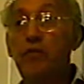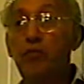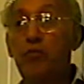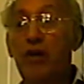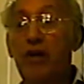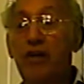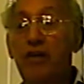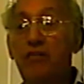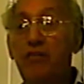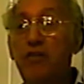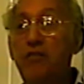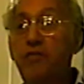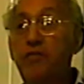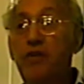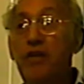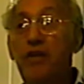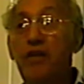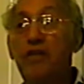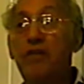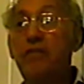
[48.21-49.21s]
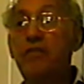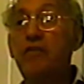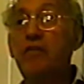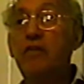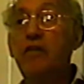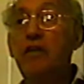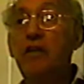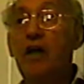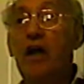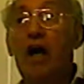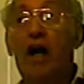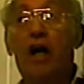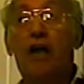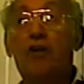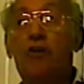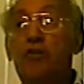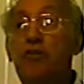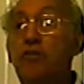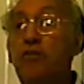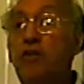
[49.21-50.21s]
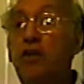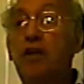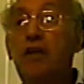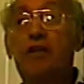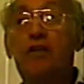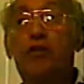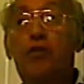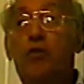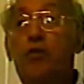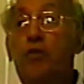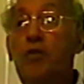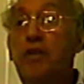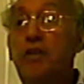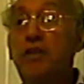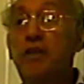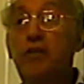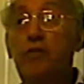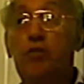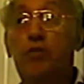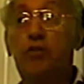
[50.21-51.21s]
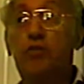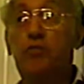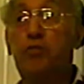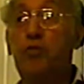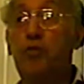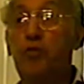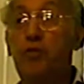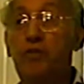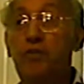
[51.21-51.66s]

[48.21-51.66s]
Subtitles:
My grandfather. I don't really know when he was born.